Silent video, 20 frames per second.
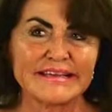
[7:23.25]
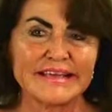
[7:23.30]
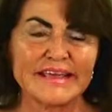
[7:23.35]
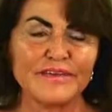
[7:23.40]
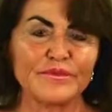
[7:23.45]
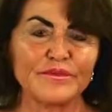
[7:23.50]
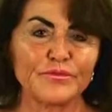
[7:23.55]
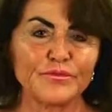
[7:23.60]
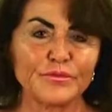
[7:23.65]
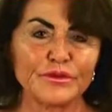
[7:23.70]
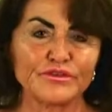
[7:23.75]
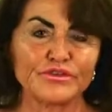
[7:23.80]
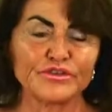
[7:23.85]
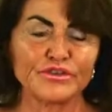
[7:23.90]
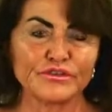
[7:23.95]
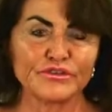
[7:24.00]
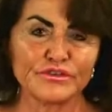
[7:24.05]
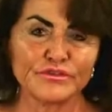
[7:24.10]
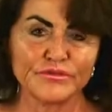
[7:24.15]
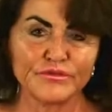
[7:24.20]
even if we
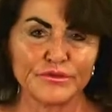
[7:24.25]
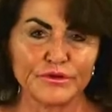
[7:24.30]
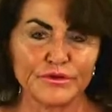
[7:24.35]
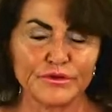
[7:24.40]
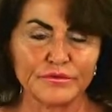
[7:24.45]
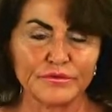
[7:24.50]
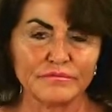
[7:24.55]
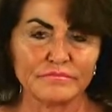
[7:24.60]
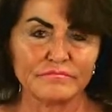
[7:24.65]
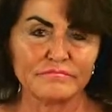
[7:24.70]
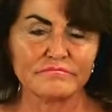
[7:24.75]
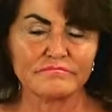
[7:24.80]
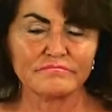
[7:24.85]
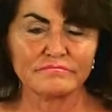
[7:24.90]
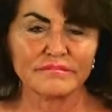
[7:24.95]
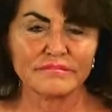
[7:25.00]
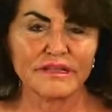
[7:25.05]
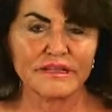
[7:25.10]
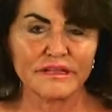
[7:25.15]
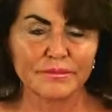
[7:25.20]
choose a food
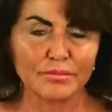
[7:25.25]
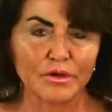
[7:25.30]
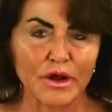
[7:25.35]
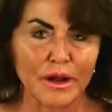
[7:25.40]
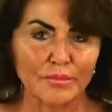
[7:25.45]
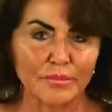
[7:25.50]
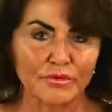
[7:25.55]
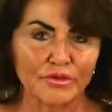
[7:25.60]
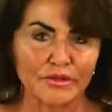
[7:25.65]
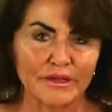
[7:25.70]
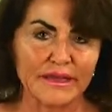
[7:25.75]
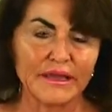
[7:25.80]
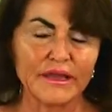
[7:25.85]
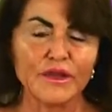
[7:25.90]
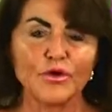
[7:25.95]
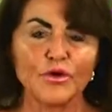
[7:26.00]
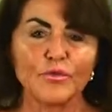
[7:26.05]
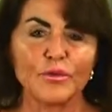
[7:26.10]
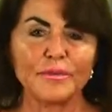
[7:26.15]
that properly,